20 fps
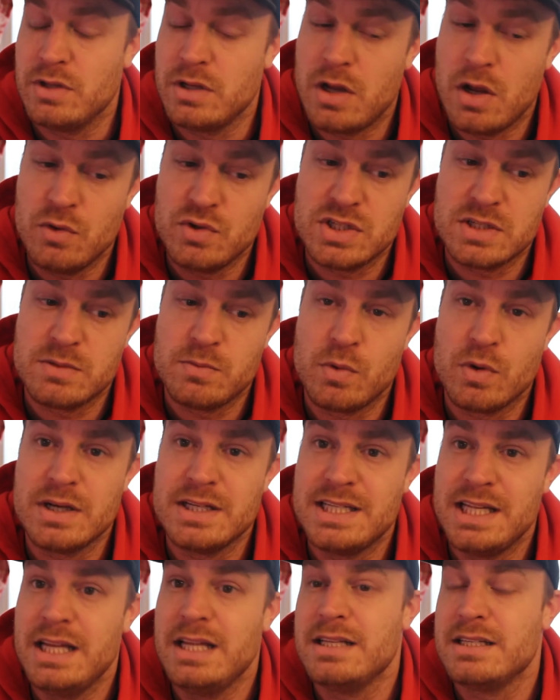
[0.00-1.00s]
The coach is more
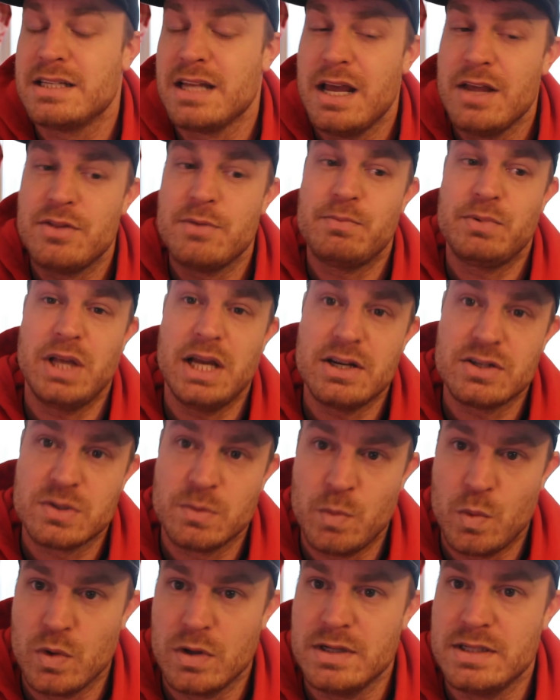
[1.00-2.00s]
intense, the players are
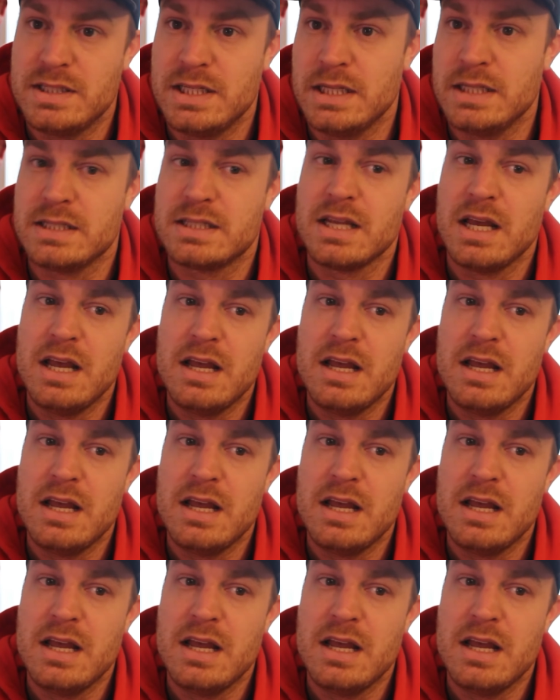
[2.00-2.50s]
more intense,